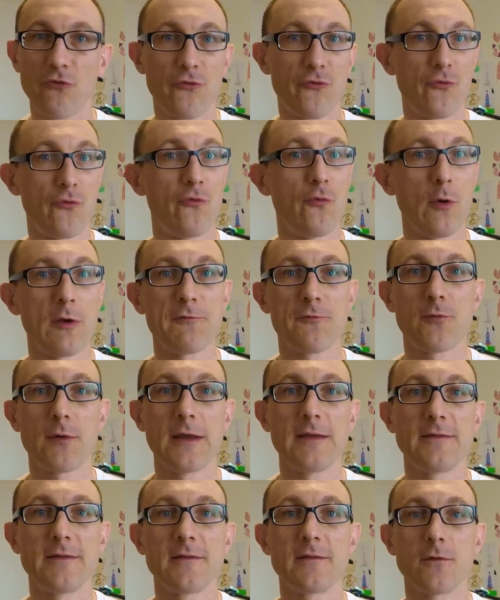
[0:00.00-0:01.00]
Zwift
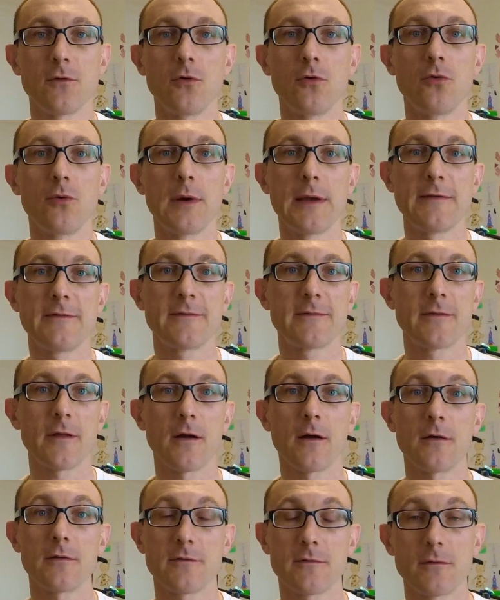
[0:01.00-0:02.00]
races always
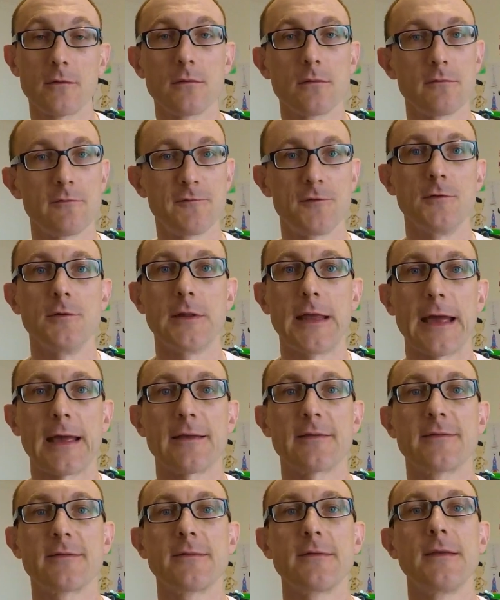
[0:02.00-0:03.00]
start full
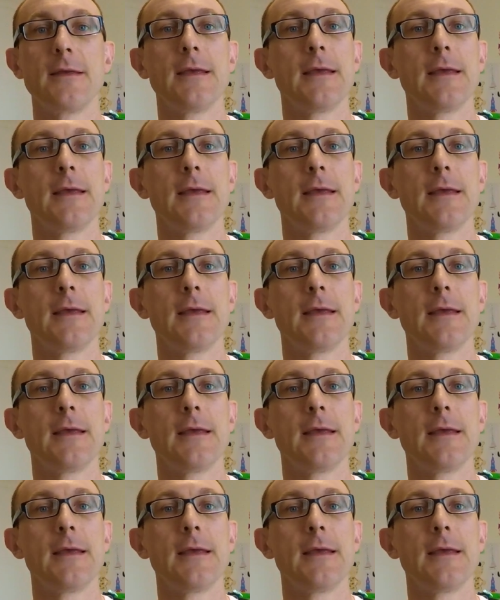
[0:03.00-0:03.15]
gas,